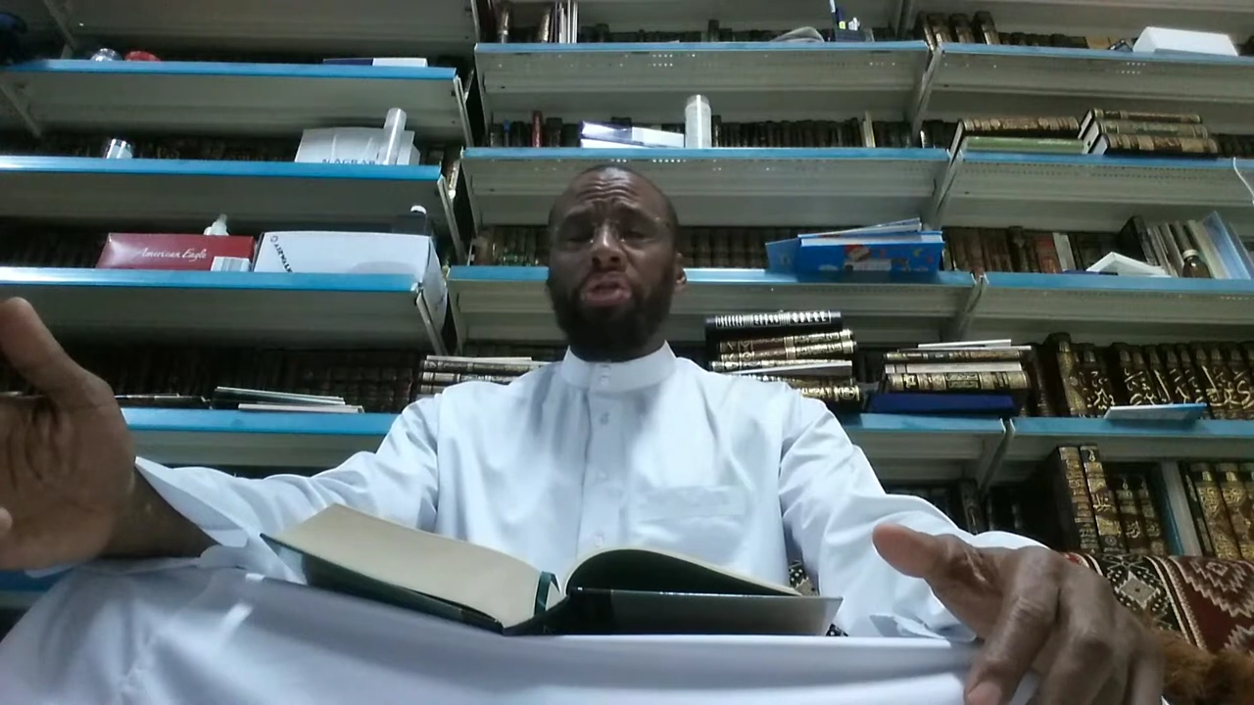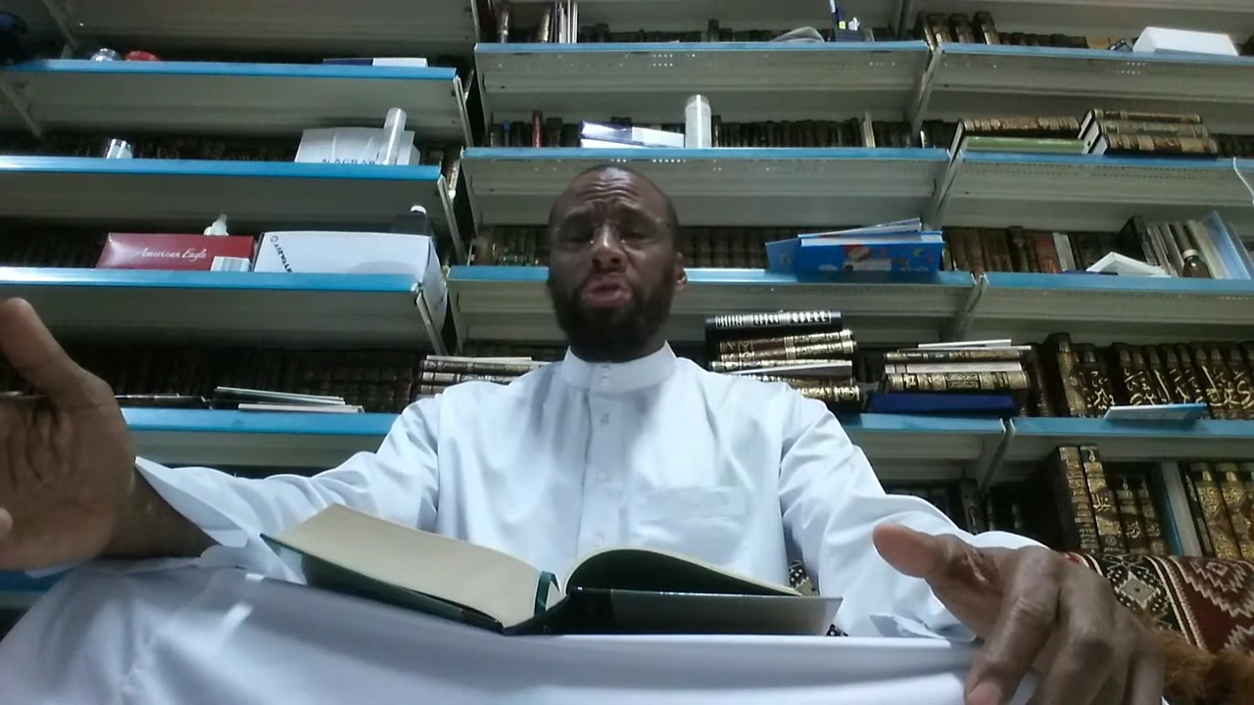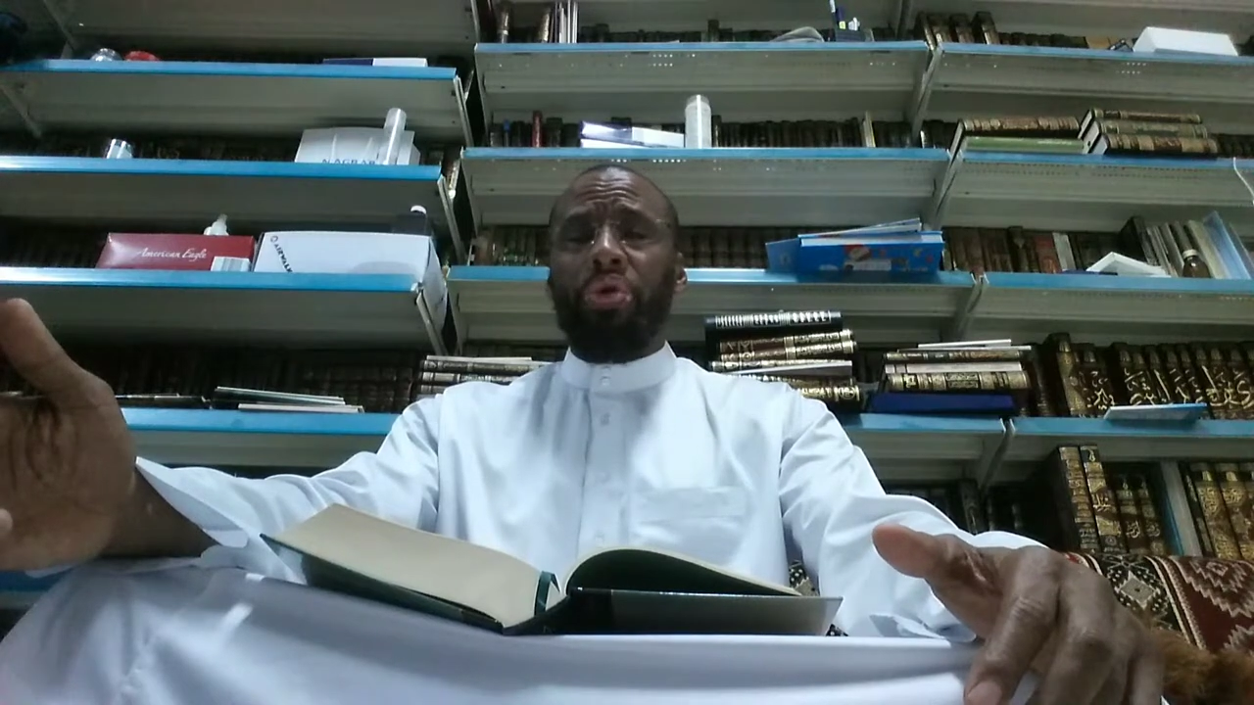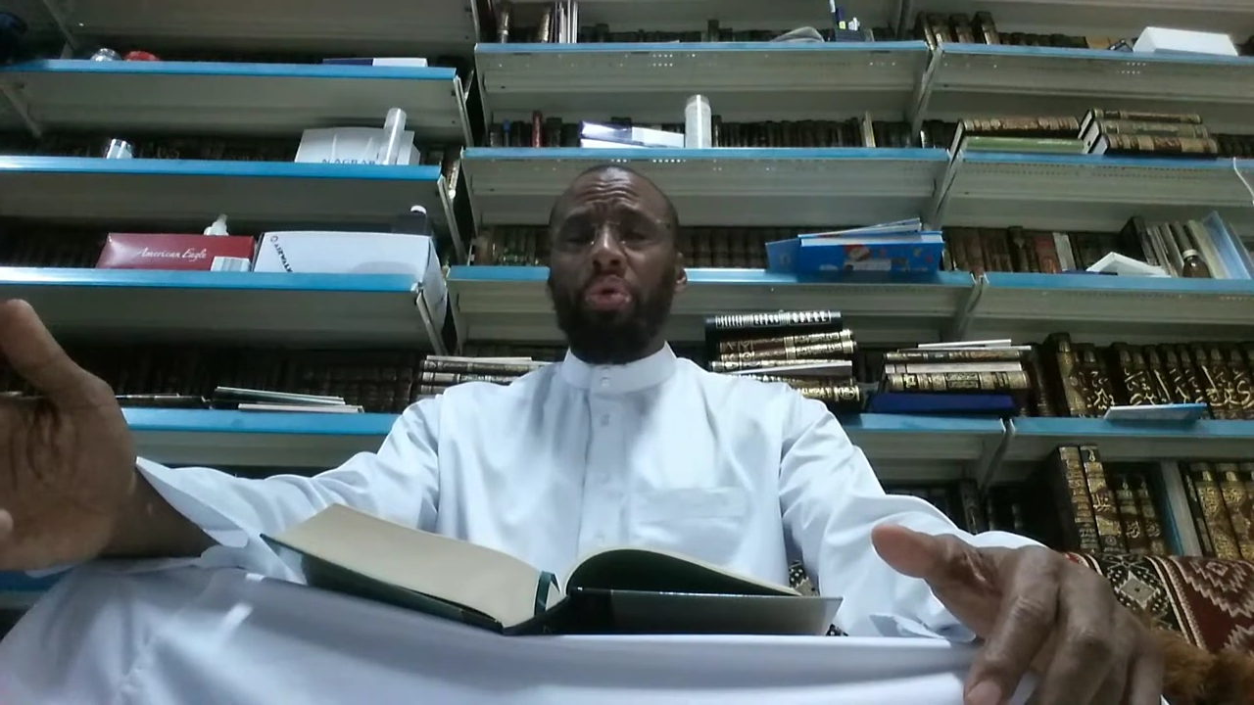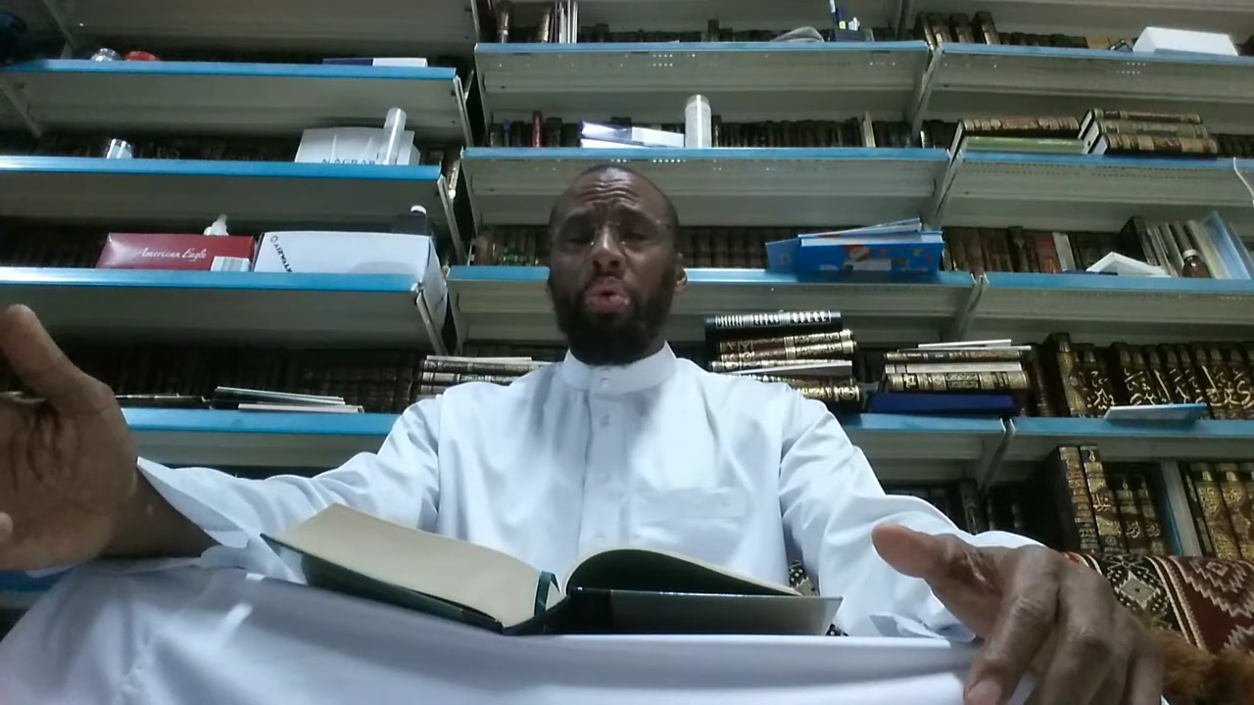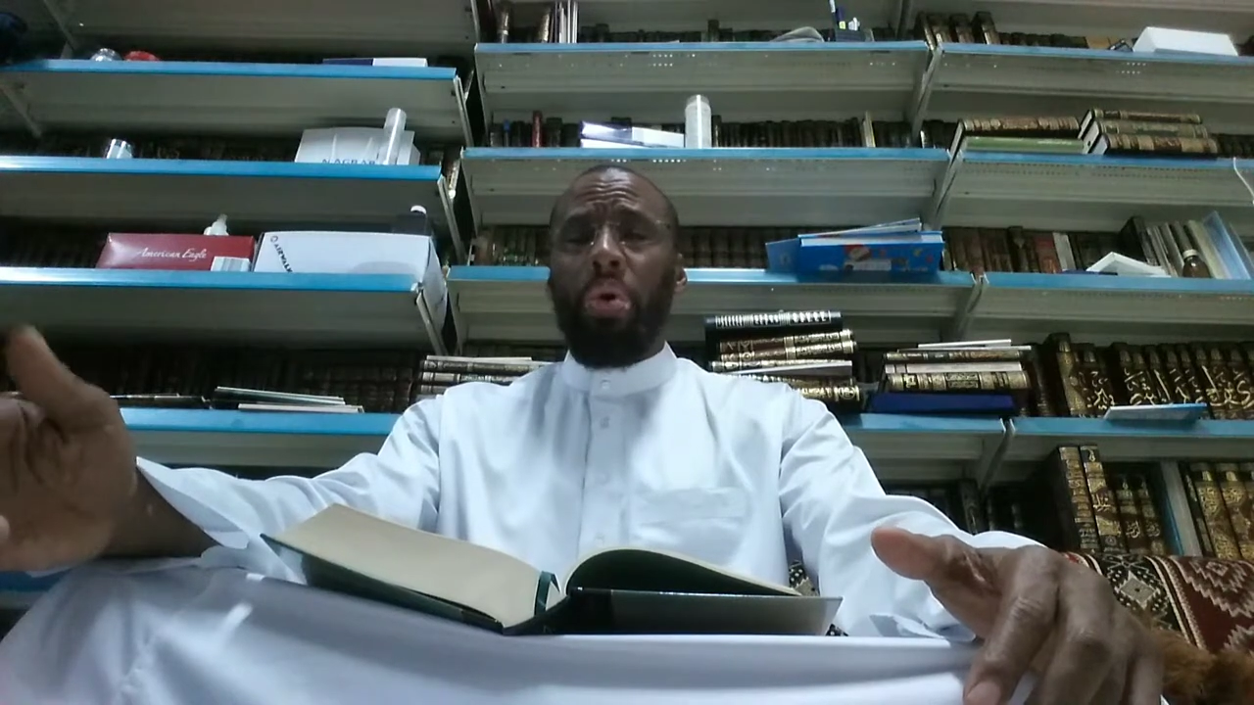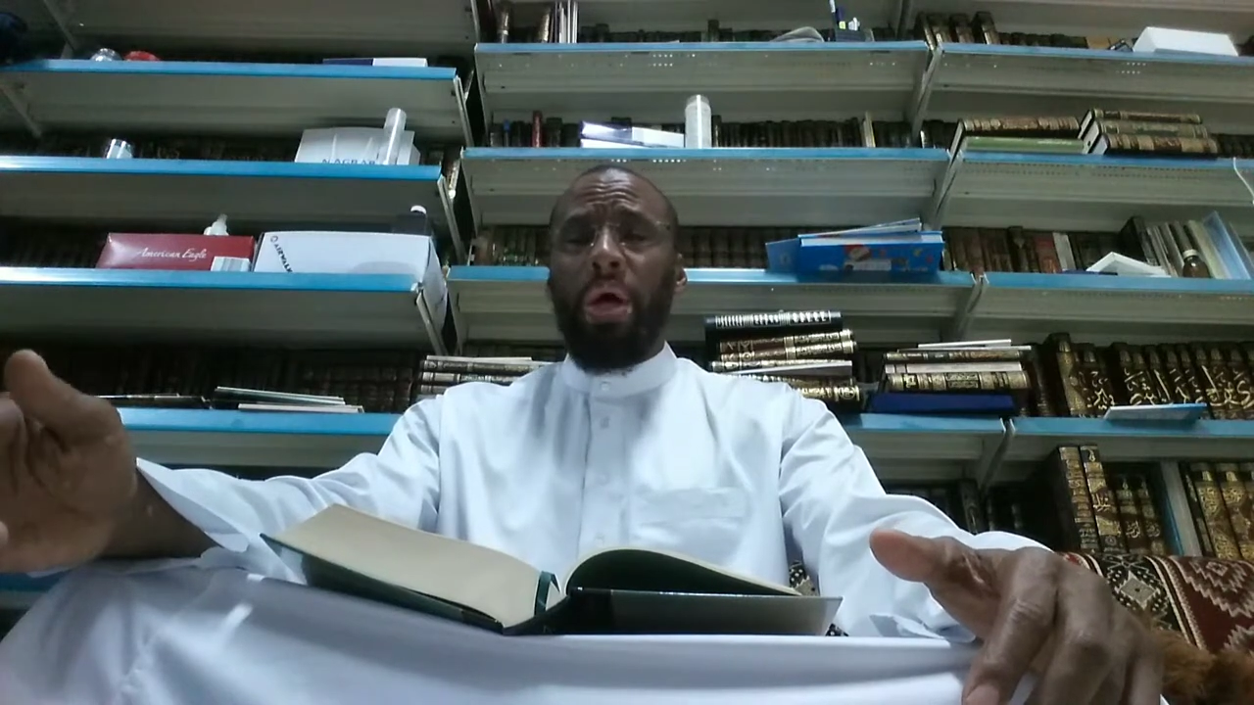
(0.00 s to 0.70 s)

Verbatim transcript: to